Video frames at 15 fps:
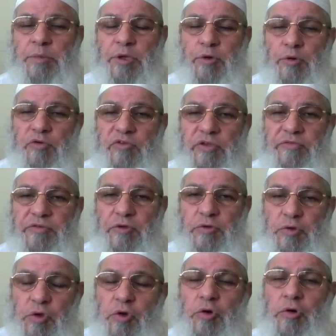Because if
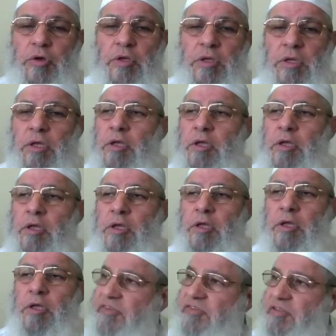you know,
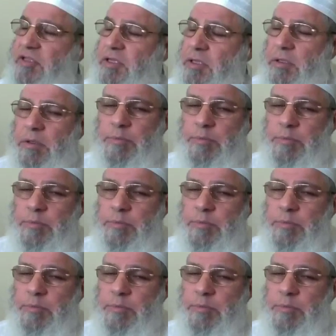past,